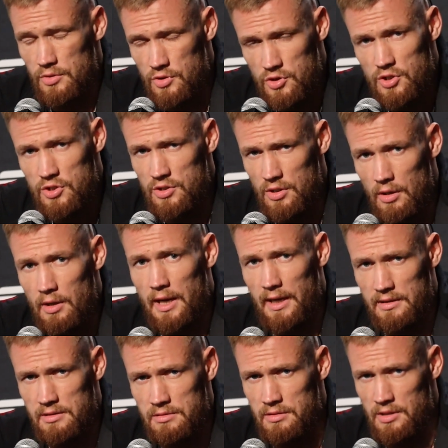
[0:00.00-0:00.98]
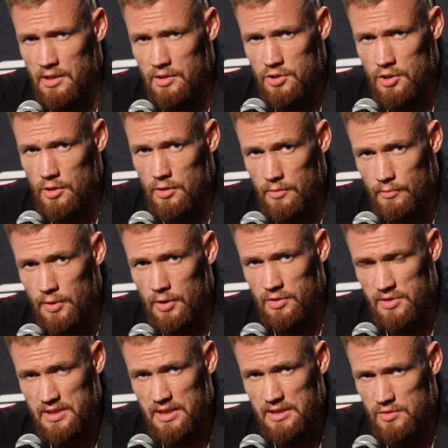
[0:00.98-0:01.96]
just connect to nature,
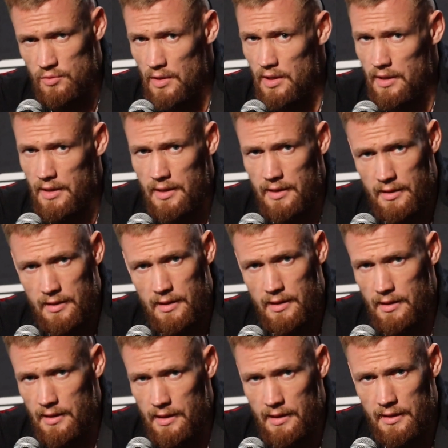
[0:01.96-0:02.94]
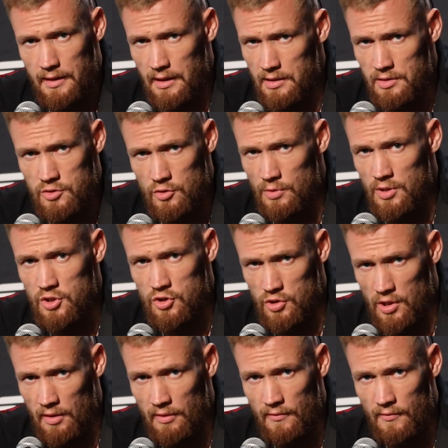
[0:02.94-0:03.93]
because that's where I gain so much
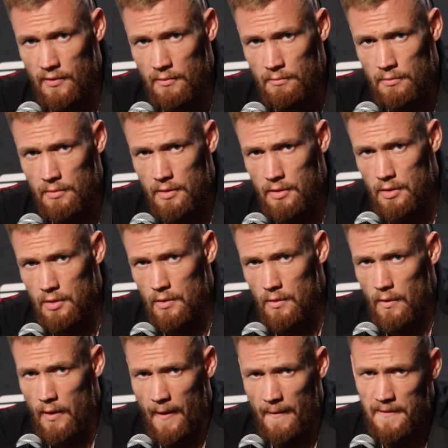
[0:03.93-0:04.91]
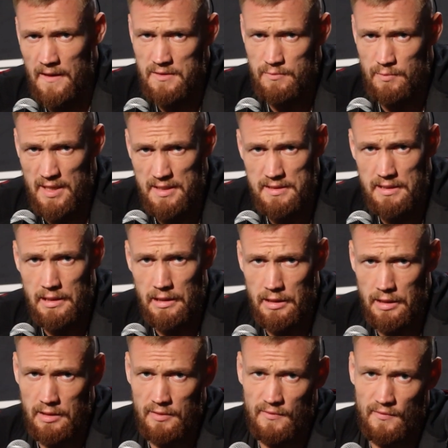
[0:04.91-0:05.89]
strength from. And that's
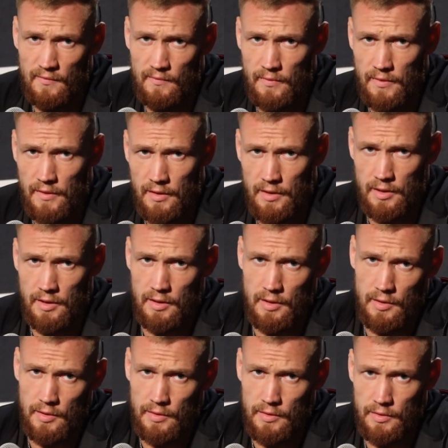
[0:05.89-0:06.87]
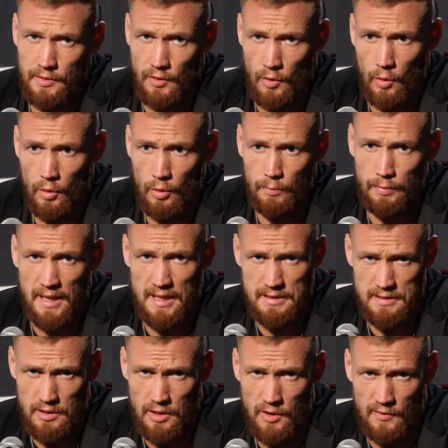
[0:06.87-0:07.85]
basically the whole
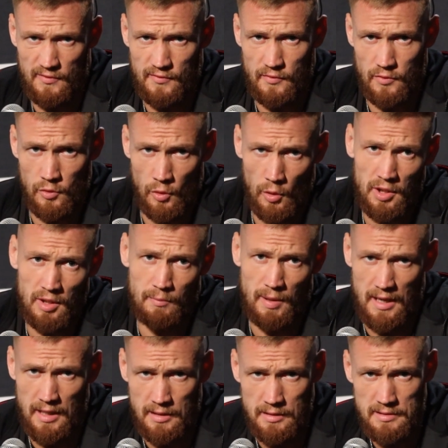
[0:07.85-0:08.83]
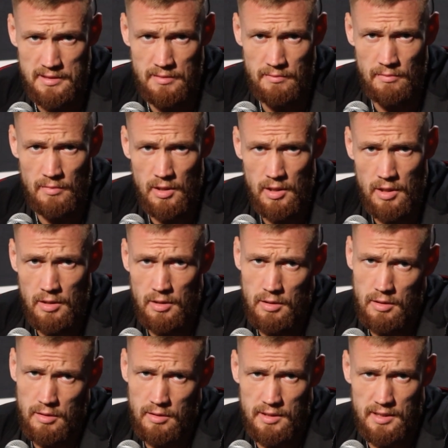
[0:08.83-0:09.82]
base of Nordic paganism
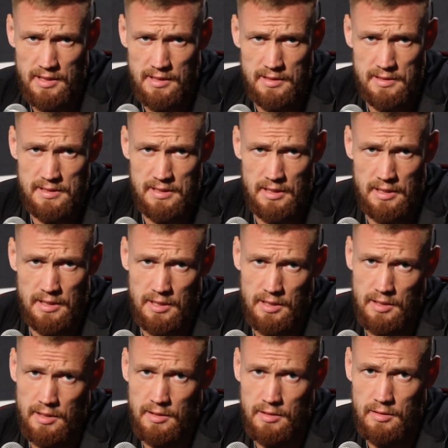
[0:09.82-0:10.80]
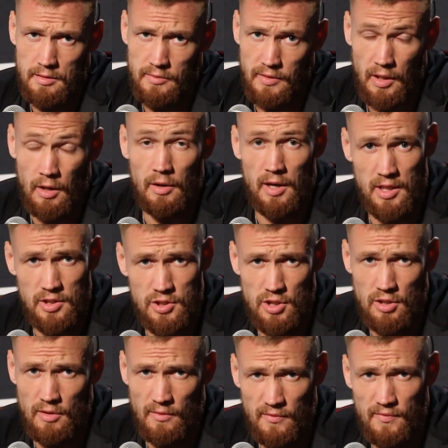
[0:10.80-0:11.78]
is the
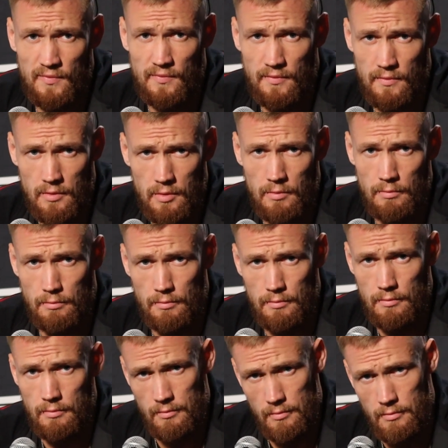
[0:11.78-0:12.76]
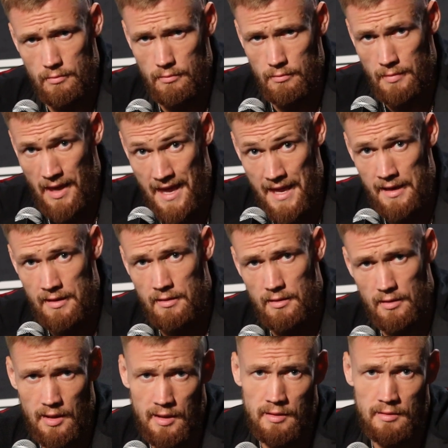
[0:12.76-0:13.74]
connection of man
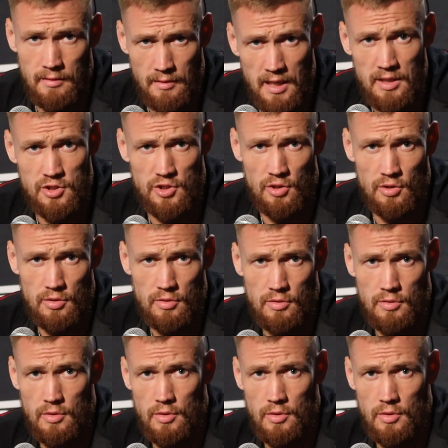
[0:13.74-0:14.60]
and nature.